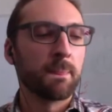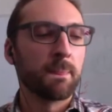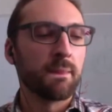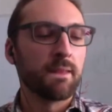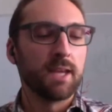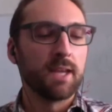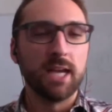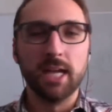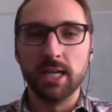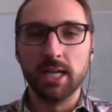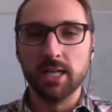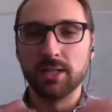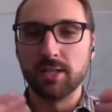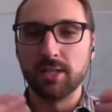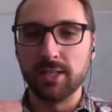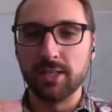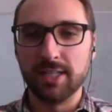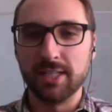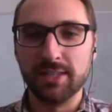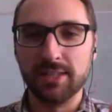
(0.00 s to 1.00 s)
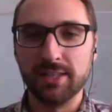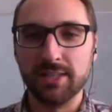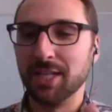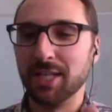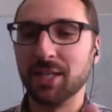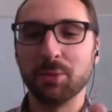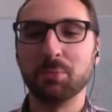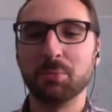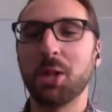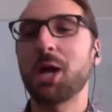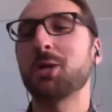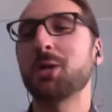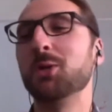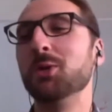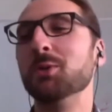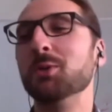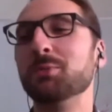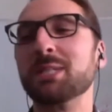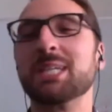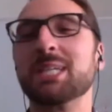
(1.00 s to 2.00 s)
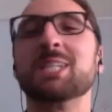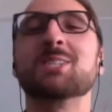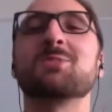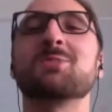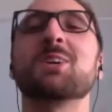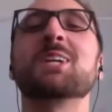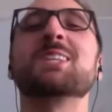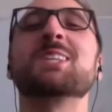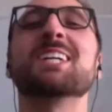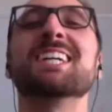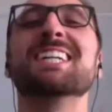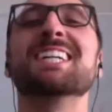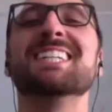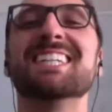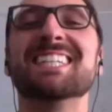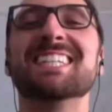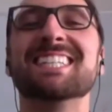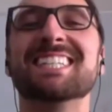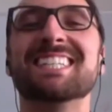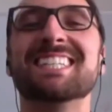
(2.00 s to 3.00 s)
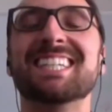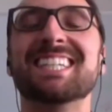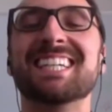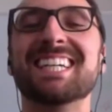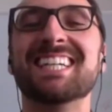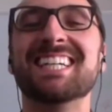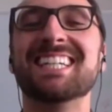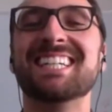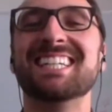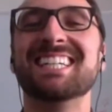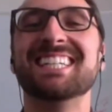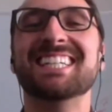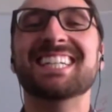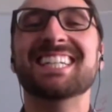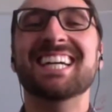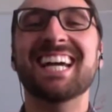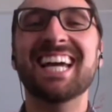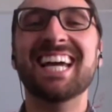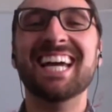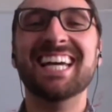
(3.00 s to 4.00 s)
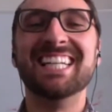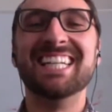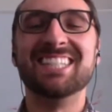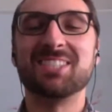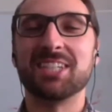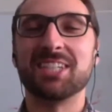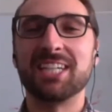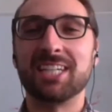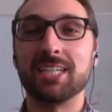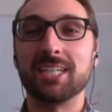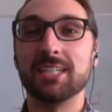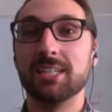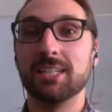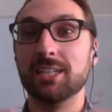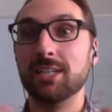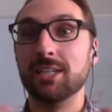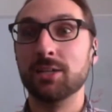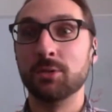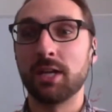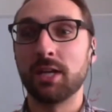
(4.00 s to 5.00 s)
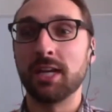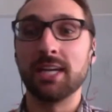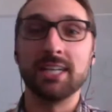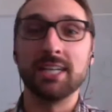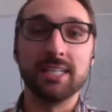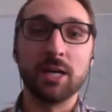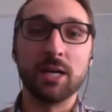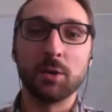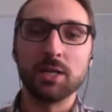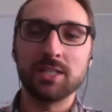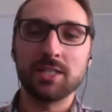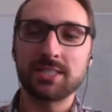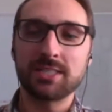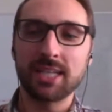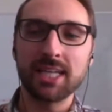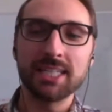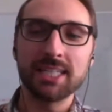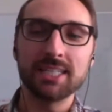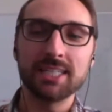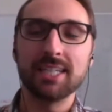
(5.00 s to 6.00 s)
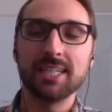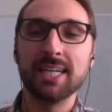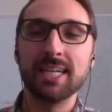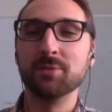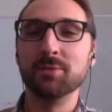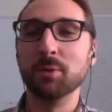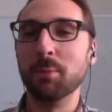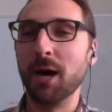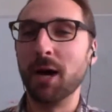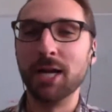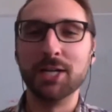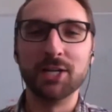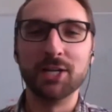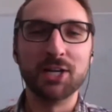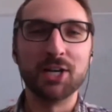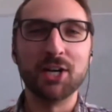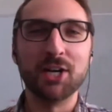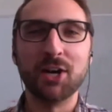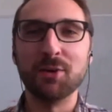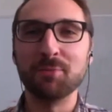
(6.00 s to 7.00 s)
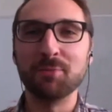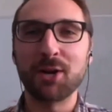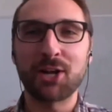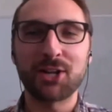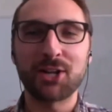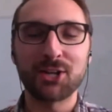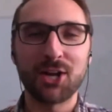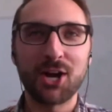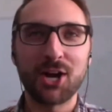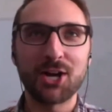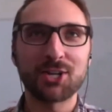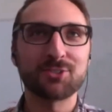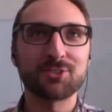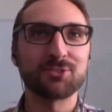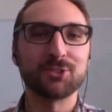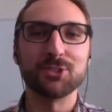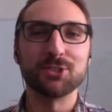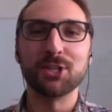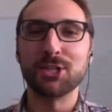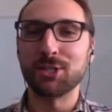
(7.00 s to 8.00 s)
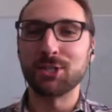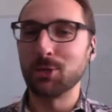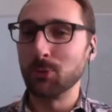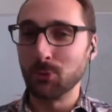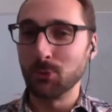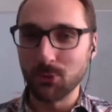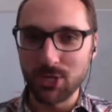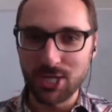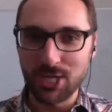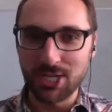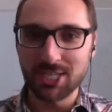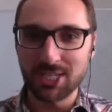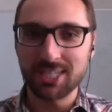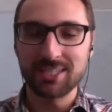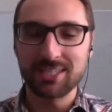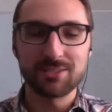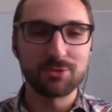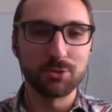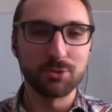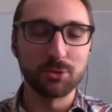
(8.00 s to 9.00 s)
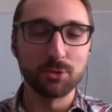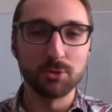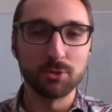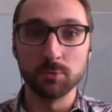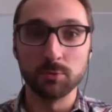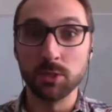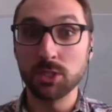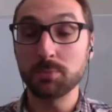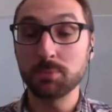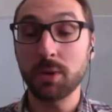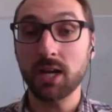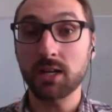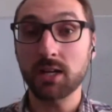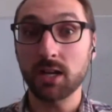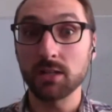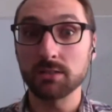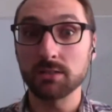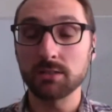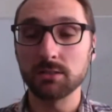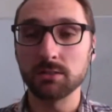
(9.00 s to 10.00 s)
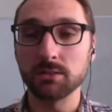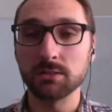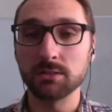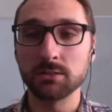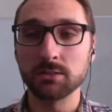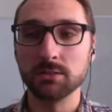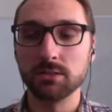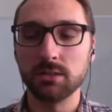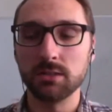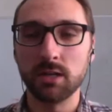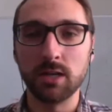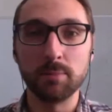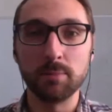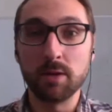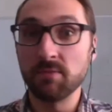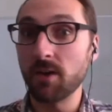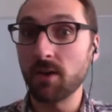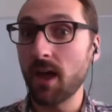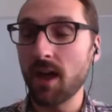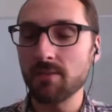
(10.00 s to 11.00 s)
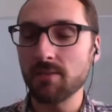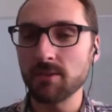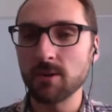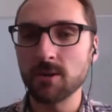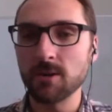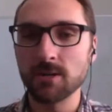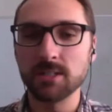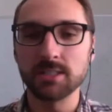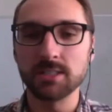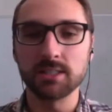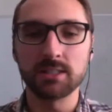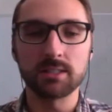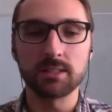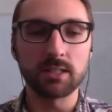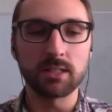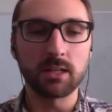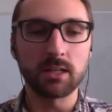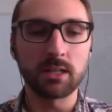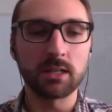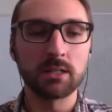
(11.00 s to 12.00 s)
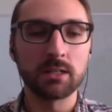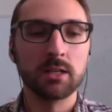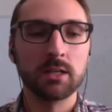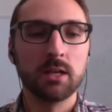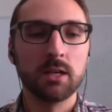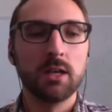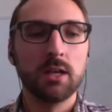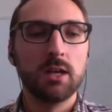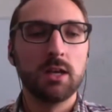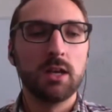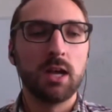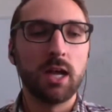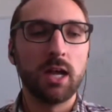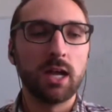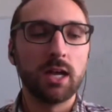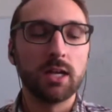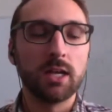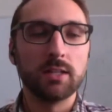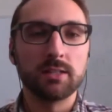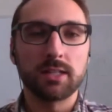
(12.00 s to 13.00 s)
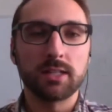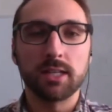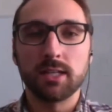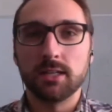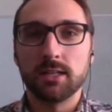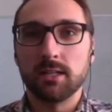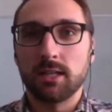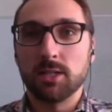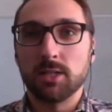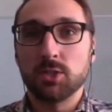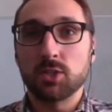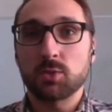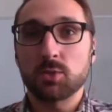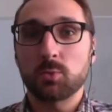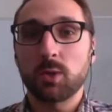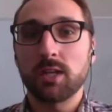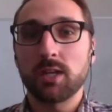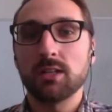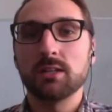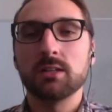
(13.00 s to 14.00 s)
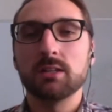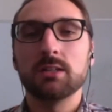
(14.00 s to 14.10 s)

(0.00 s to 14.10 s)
And then the black hole begins right there, right? And it's like, okay, now I set a reminder on my clock for like a week to reach back out to you if I haven't heard anything yet. And then I just wait.